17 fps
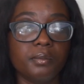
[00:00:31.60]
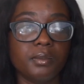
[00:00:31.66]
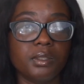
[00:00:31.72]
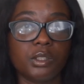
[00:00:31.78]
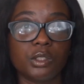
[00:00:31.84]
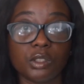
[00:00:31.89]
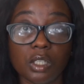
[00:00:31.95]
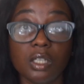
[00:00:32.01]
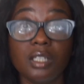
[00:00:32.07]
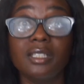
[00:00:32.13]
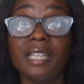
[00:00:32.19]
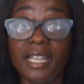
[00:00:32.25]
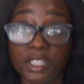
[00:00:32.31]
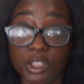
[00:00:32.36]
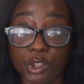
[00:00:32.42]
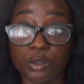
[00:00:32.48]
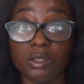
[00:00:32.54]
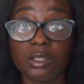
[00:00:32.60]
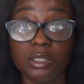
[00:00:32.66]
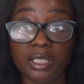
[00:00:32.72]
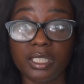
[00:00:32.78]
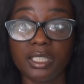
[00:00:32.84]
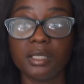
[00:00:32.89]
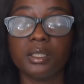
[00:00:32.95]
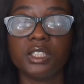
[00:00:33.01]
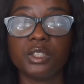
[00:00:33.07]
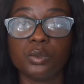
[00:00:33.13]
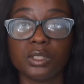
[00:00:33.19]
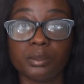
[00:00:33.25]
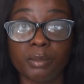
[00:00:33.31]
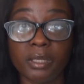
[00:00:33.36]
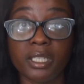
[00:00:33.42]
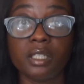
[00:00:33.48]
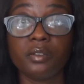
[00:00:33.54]
saw a Nigerian lady. She was
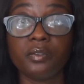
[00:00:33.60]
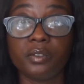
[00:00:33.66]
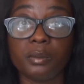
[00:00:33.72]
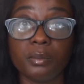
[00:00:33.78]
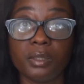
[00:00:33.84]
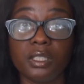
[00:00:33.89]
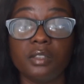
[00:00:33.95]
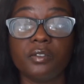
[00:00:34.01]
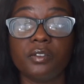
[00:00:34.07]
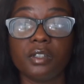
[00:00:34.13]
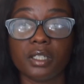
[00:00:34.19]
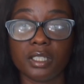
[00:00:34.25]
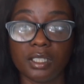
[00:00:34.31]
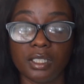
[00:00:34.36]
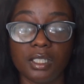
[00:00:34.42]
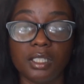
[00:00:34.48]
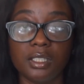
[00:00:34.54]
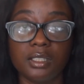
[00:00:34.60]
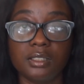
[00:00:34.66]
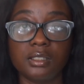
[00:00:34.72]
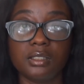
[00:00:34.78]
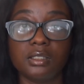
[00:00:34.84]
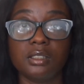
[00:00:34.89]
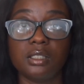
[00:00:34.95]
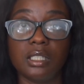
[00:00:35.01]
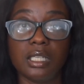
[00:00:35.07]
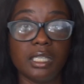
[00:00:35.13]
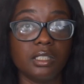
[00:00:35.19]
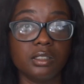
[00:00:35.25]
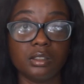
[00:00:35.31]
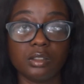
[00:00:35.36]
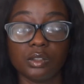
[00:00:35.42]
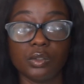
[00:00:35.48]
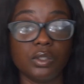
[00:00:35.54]
begging for money for her kids
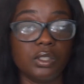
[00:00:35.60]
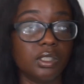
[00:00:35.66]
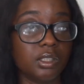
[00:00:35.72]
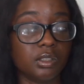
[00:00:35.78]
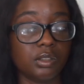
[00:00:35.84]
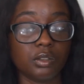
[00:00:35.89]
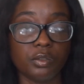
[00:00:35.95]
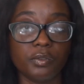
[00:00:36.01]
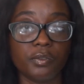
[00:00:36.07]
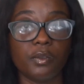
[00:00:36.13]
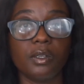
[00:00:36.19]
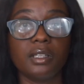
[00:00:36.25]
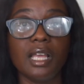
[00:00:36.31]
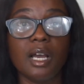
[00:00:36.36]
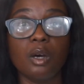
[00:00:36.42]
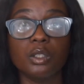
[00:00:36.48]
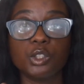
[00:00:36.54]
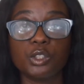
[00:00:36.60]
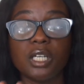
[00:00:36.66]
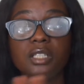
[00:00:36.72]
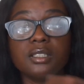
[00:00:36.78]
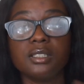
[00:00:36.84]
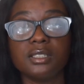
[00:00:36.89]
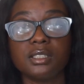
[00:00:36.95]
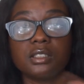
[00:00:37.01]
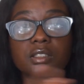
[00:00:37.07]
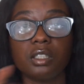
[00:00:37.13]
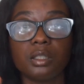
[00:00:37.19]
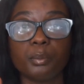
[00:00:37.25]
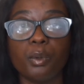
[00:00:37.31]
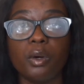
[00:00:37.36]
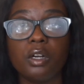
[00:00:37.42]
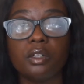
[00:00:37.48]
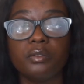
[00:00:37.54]
and so on and so forth. I will try to
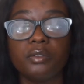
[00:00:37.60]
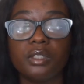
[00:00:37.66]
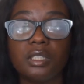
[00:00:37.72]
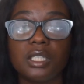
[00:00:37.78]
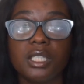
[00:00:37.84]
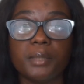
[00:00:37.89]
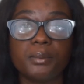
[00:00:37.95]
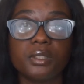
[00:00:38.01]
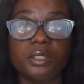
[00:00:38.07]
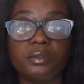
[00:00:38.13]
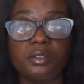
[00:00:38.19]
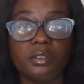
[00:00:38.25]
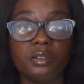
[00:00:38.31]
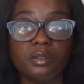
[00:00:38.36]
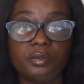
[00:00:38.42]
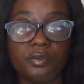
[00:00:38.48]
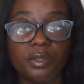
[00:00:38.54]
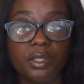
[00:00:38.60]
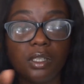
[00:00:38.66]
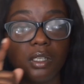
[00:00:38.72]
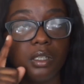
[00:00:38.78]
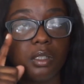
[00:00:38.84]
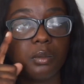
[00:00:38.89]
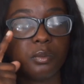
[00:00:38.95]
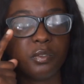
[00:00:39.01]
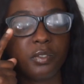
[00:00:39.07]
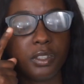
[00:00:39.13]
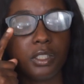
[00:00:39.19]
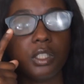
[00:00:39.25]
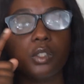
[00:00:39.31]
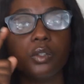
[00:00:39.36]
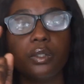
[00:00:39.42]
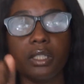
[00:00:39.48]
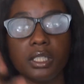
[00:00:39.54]
insert part of the clips of the
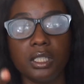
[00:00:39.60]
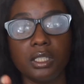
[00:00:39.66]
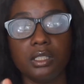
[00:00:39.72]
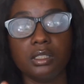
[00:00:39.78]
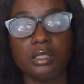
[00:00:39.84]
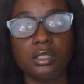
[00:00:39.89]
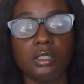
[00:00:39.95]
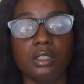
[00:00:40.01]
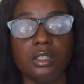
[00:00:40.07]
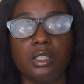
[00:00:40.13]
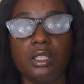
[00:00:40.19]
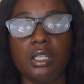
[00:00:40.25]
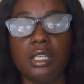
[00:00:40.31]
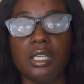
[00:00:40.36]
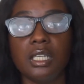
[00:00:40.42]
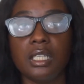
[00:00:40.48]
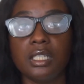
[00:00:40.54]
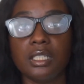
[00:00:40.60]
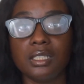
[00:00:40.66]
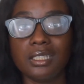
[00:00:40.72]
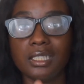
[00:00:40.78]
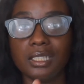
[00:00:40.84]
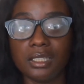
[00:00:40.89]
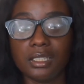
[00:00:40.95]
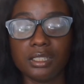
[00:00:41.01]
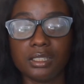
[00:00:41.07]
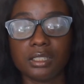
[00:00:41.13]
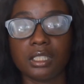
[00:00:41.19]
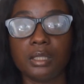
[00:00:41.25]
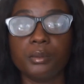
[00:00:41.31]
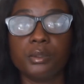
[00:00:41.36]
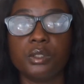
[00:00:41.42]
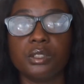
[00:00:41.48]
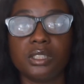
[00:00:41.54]
video in this
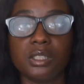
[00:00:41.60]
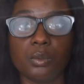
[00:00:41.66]
clip to see